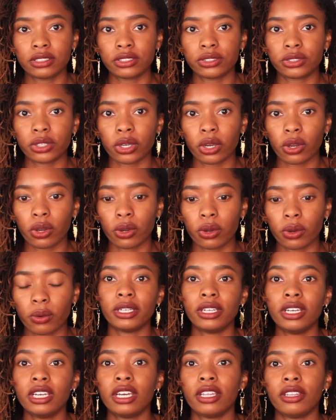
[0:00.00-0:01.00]

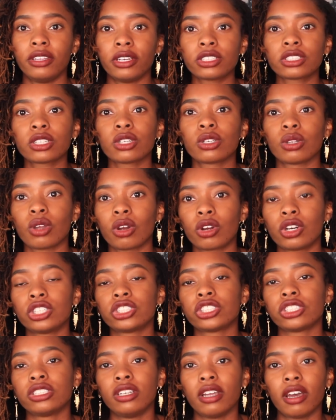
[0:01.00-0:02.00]
so there's a
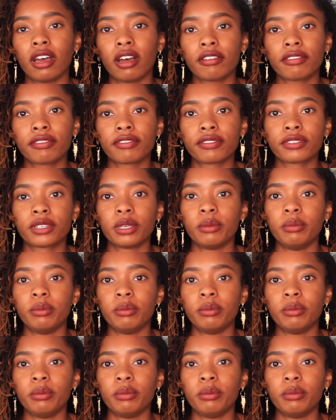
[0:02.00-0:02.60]
large enough